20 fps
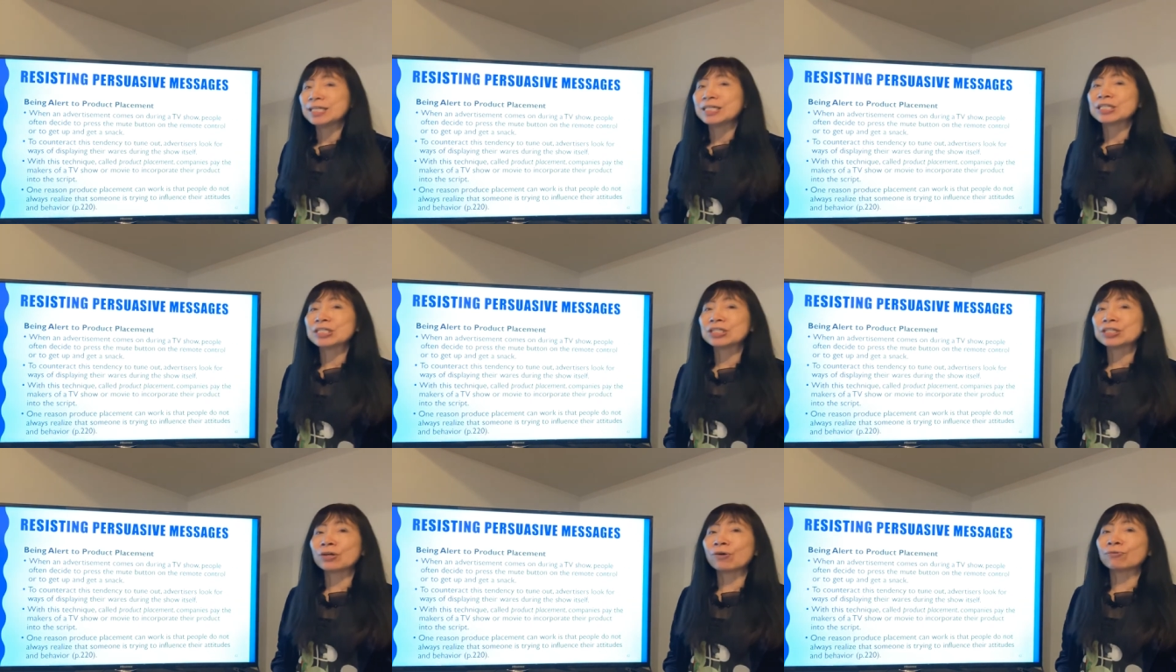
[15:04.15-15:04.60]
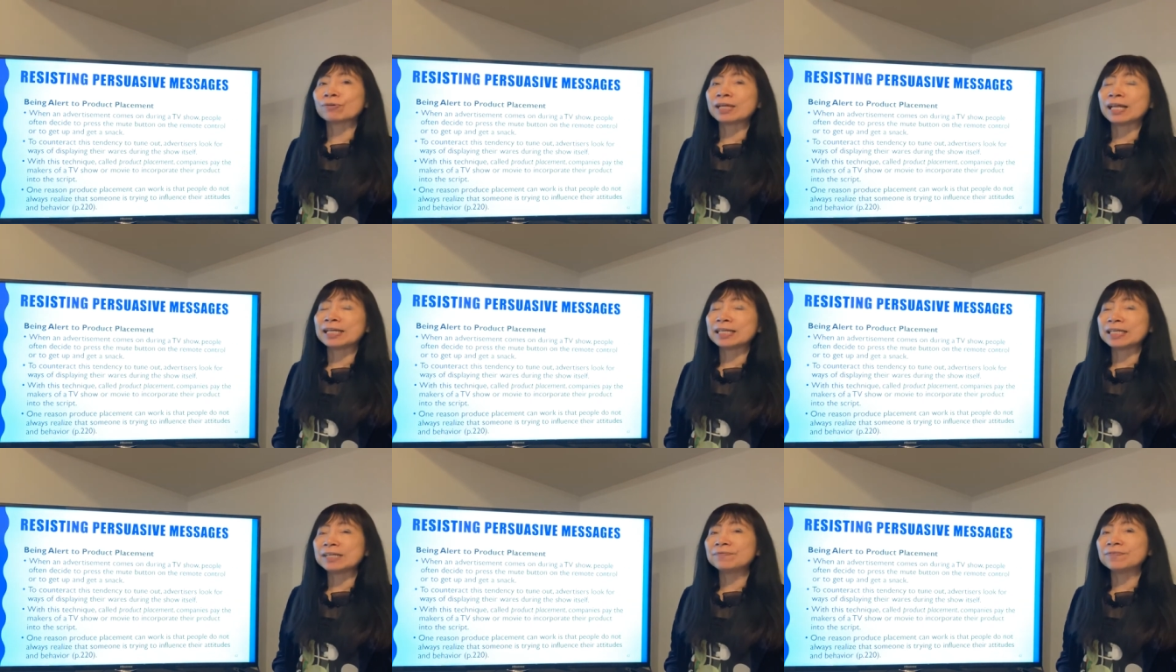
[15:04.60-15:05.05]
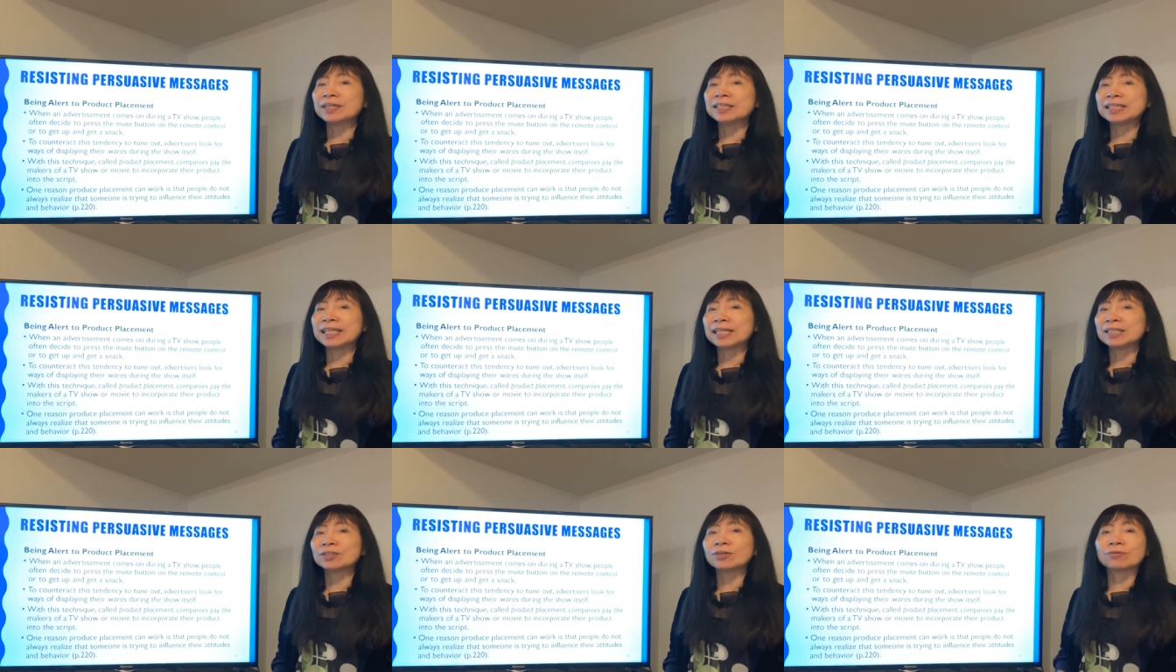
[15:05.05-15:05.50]
So then even
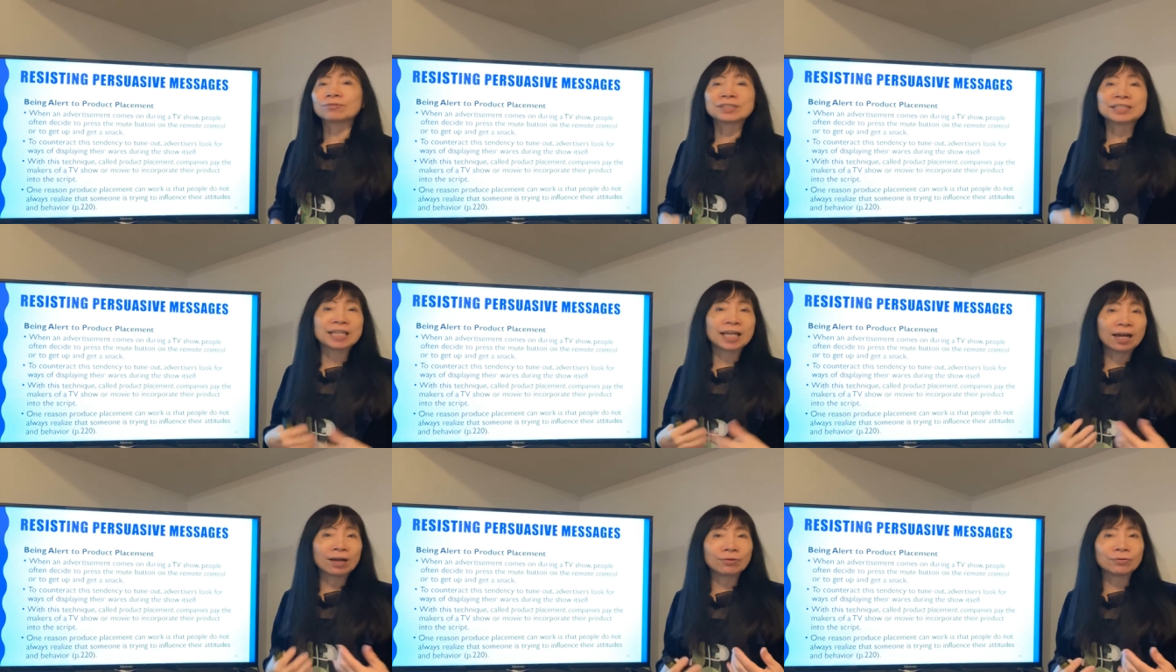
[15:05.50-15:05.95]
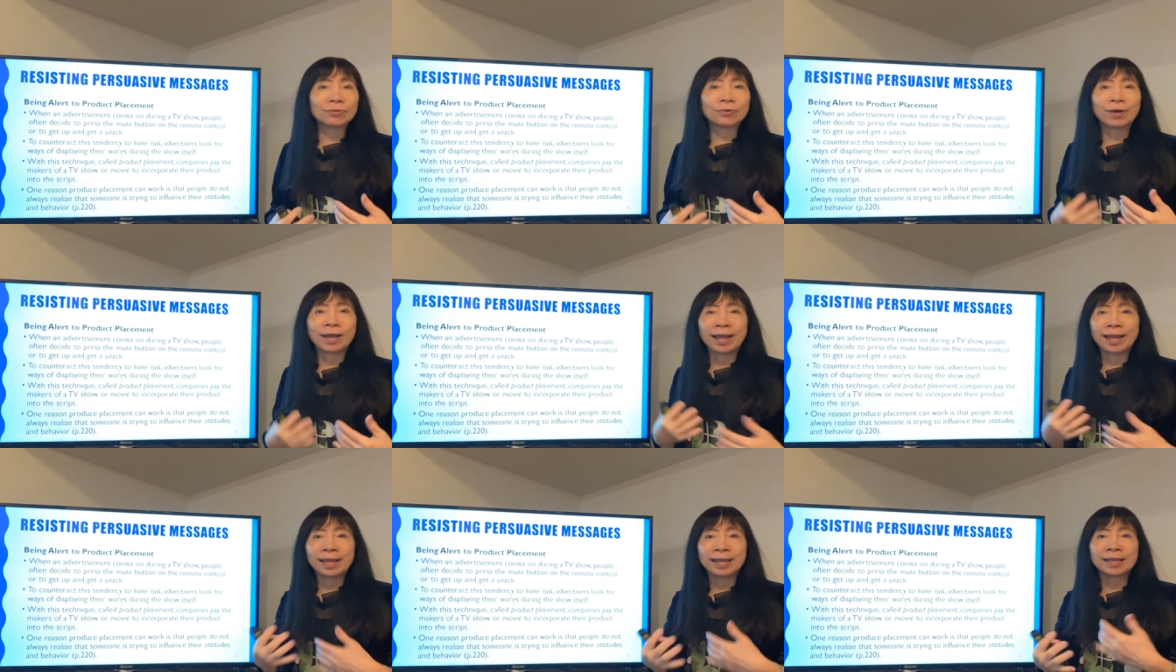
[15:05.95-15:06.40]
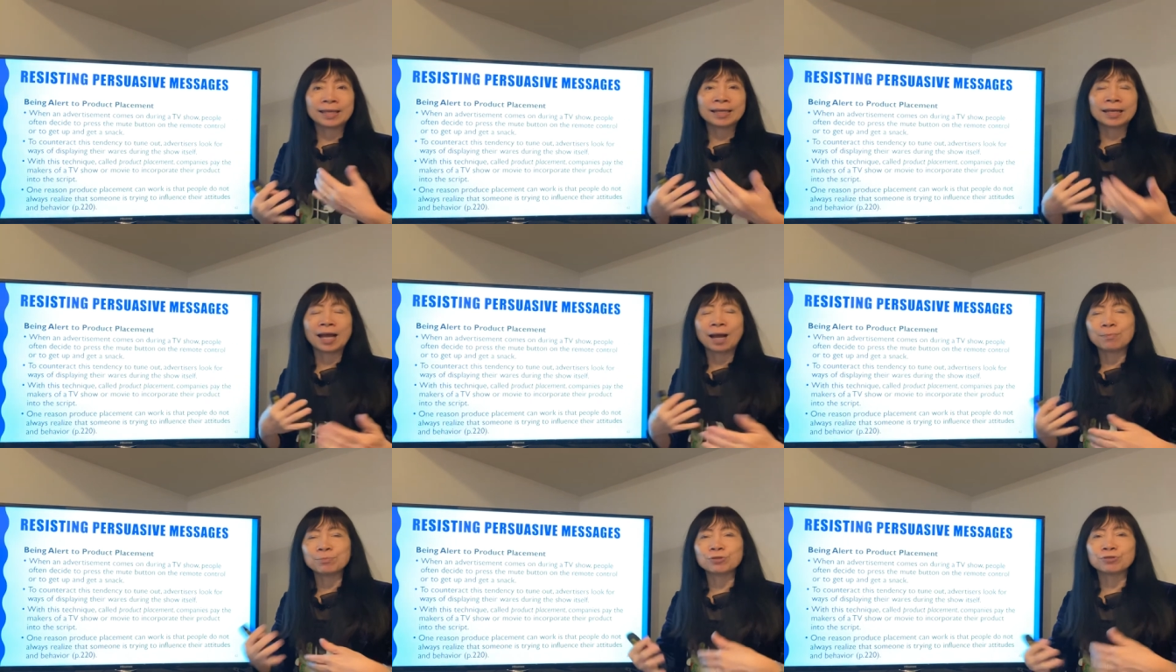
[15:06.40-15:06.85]
they don't tell you, hey,
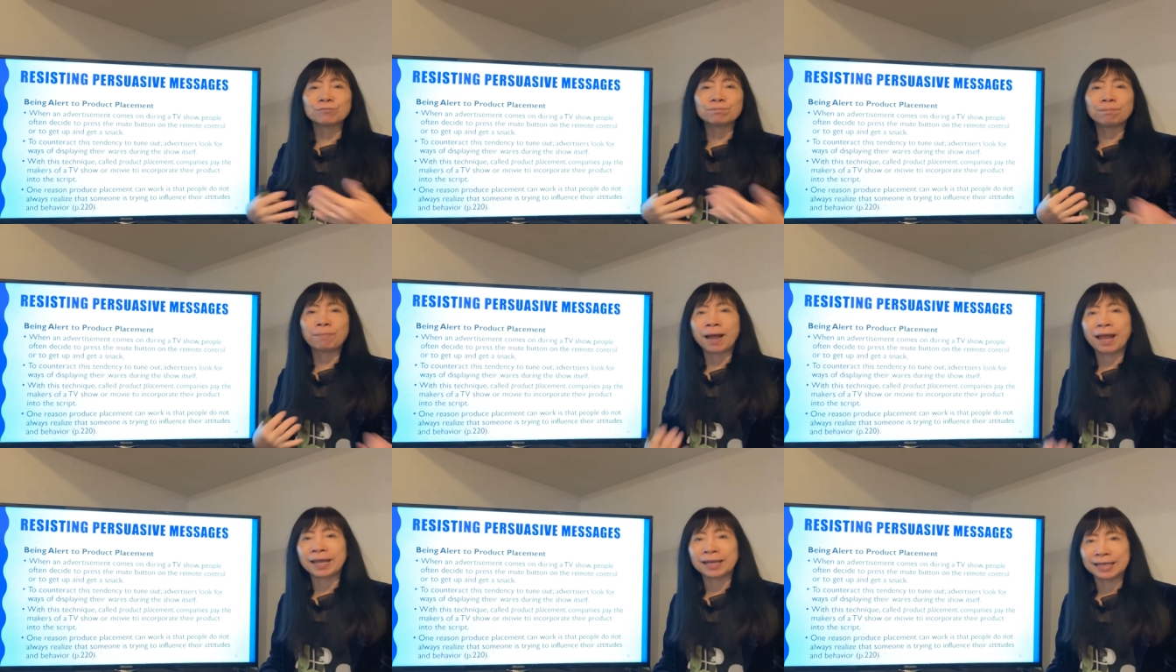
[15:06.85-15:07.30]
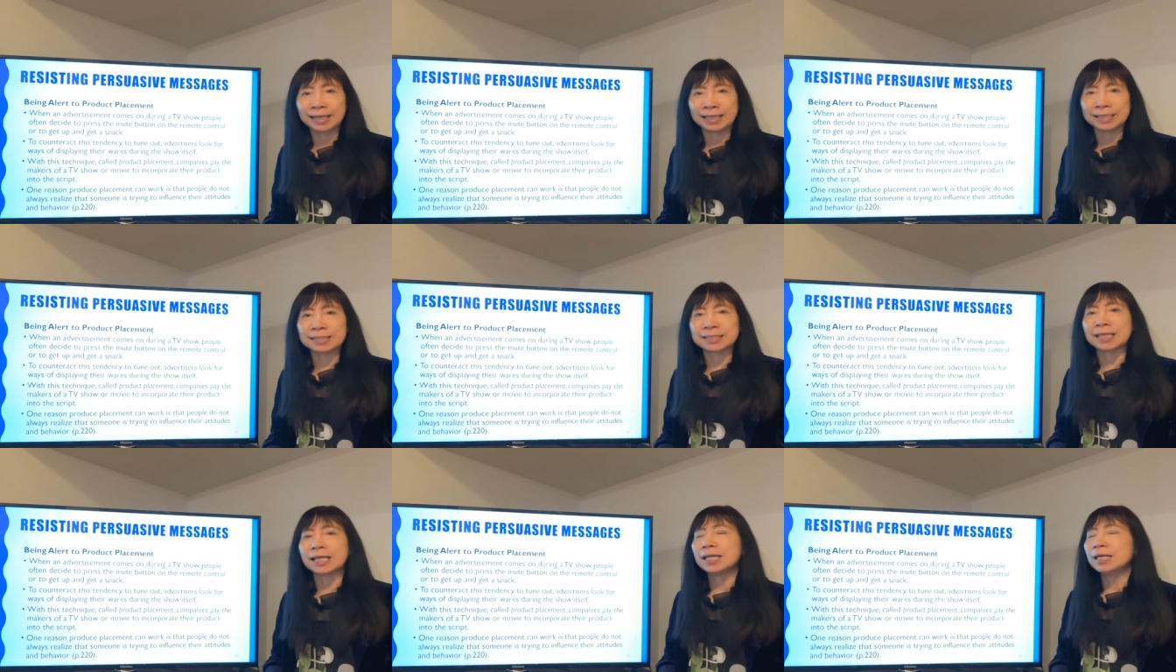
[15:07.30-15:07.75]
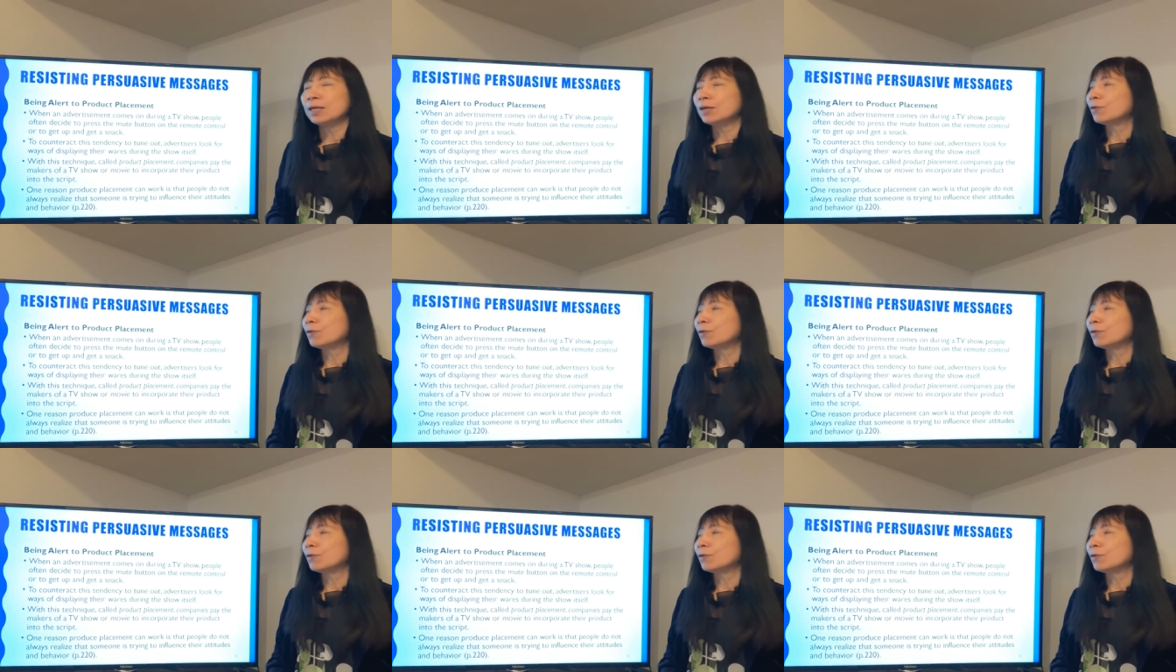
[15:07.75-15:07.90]
come to buy this